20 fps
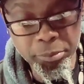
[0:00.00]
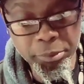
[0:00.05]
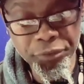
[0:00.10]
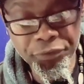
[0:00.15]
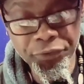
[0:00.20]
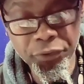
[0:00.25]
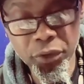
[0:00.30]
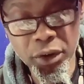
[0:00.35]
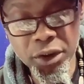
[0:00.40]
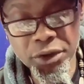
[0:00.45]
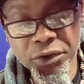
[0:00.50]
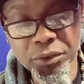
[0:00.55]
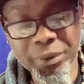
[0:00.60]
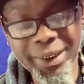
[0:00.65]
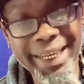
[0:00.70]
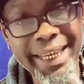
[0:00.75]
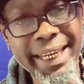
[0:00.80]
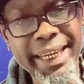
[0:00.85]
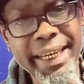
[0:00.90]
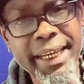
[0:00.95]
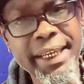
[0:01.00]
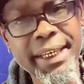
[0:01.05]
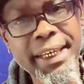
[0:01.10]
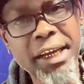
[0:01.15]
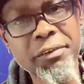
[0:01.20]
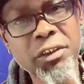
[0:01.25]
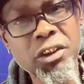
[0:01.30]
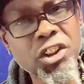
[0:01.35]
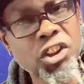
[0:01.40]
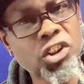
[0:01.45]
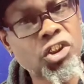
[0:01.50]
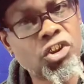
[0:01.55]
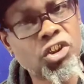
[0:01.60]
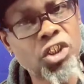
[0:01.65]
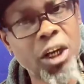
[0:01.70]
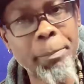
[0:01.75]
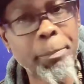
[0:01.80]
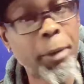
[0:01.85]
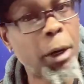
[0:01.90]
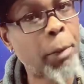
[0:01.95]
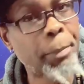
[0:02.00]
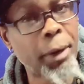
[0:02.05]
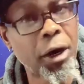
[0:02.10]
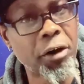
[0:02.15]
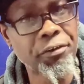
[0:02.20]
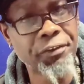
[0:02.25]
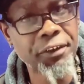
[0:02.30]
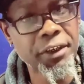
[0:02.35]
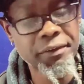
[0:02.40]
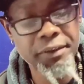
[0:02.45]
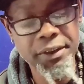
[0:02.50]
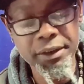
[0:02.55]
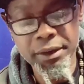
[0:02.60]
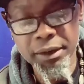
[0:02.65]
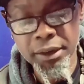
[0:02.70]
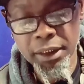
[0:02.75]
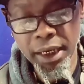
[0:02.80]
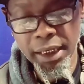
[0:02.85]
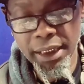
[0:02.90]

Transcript: before you end, never just jump up off of it.